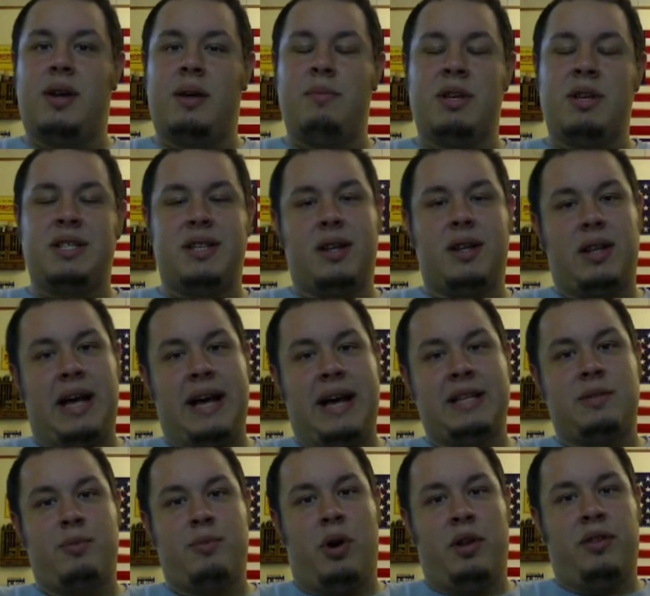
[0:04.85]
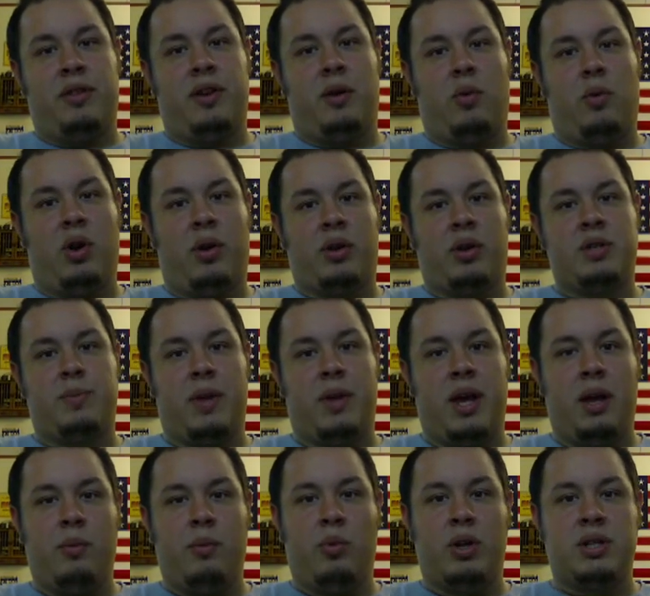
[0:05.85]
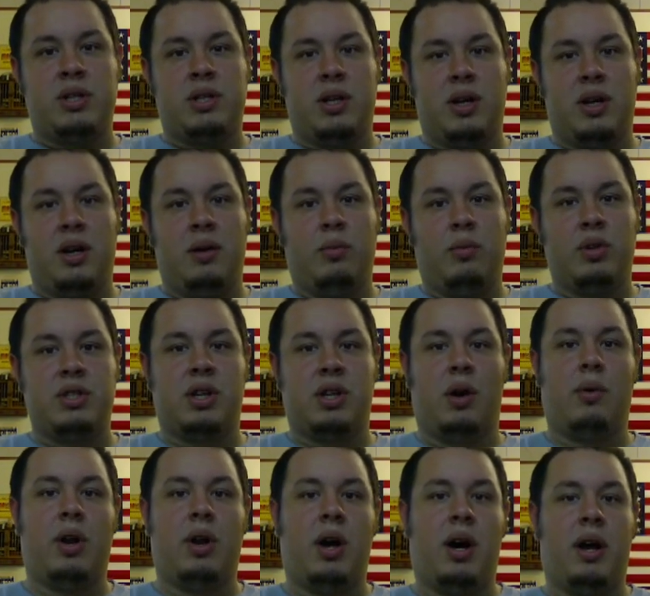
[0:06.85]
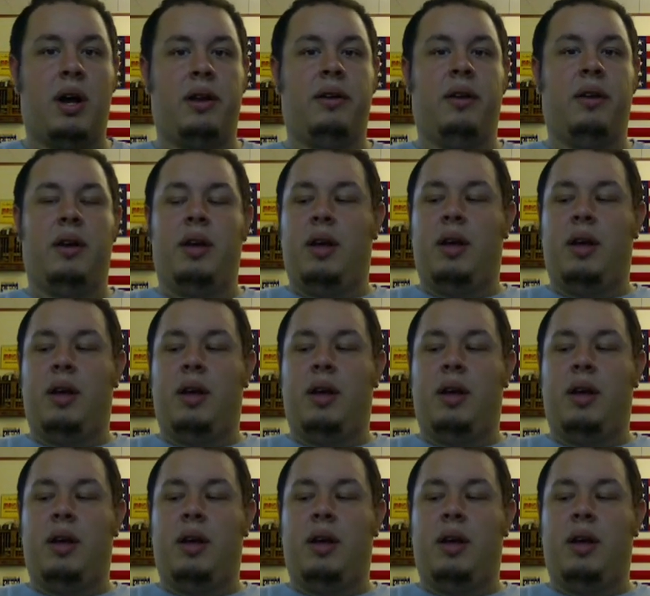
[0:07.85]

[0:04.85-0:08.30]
I missed it last month and I want to explain what's uh, what's going on.